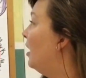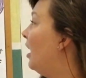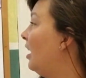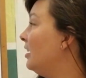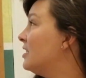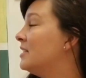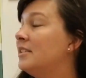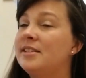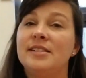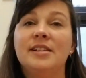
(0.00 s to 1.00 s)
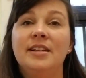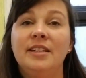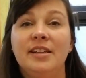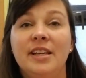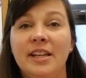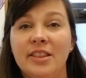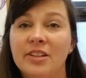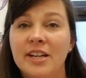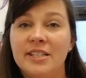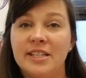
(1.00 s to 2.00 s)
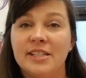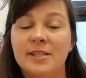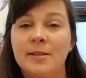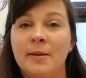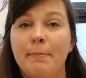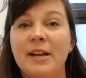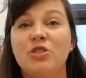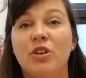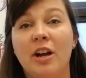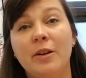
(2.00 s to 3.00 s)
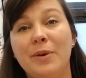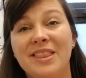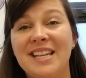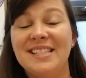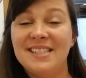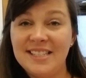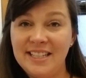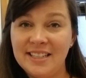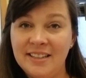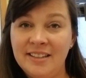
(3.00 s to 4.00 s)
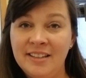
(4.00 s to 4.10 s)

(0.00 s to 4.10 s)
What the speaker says: Artists can get their ideas by drawing what they see.